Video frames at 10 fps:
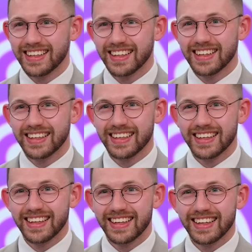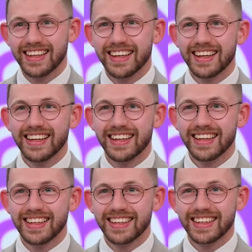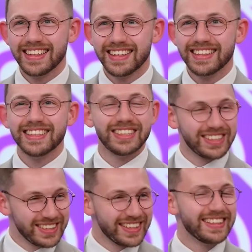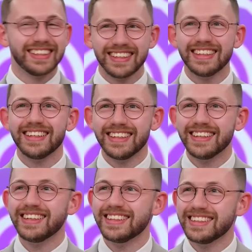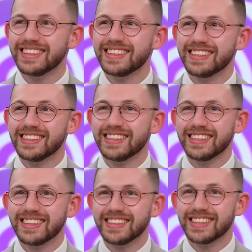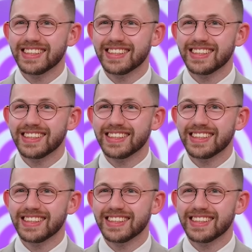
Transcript: The person shown says nothing.